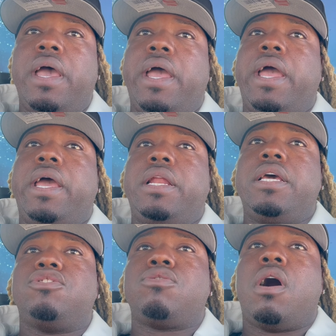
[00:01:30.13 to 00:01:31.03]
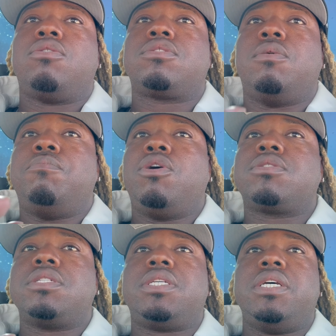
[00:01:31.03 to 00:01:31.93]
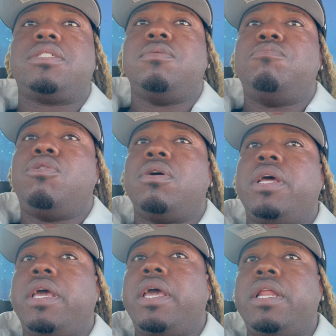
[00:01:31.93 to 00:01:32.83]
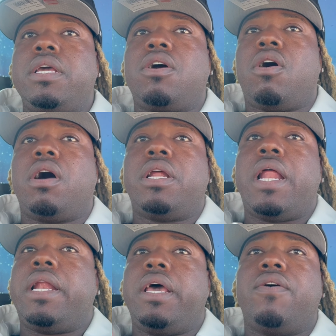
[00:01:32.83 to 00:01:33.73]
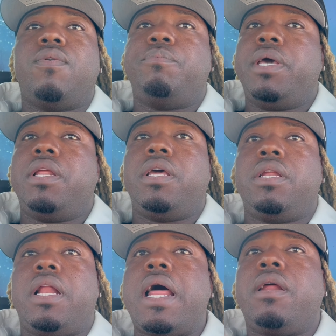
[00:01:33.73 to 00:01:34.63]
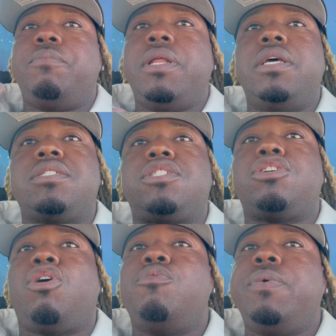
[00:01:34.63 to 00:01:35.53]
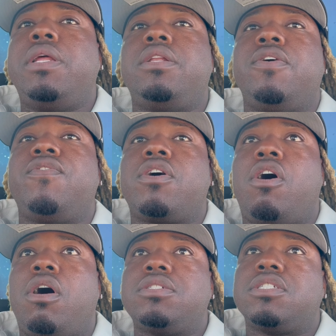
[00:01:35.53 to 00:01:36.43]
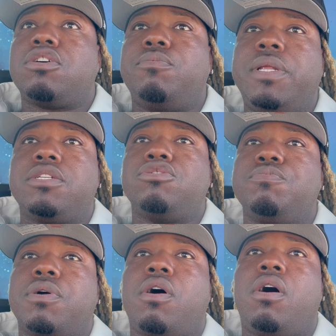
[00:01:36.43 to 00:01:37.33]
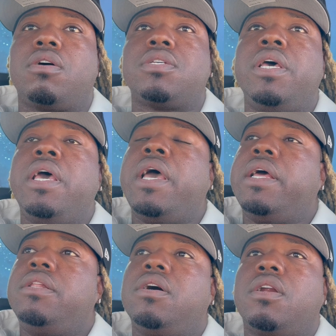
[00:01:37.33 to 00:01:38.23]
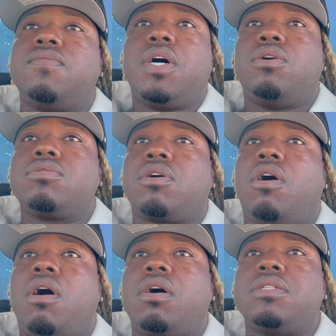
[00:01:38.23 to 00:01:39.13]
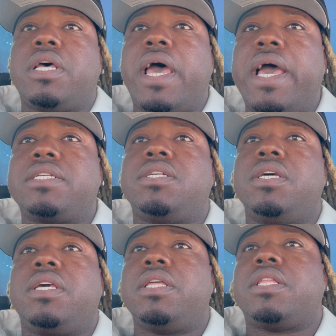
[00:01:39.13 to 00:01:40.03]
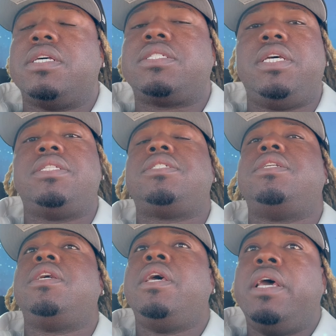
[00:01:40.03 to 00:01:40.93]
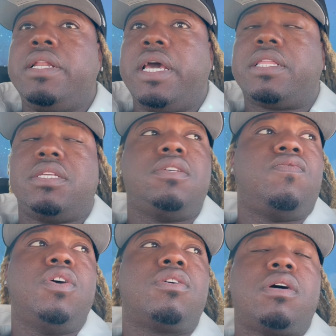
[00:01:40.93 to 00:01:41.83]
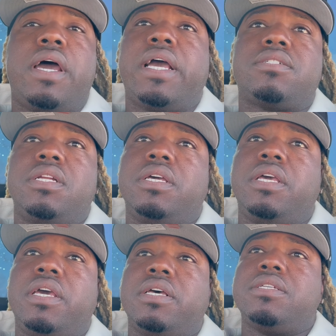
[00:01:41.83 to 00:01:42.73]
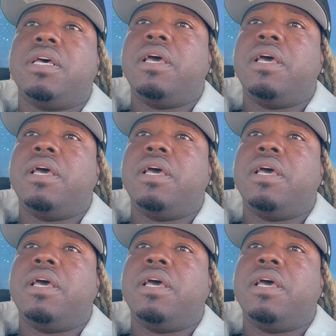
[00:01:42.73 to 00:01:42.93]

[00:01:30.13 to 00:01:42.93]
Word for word: and it draws the most attention more than any car that I've ever been in. And I've been in so many different cars and so many supercars, and none of those cars actually get the attention that this vehicle actually gets.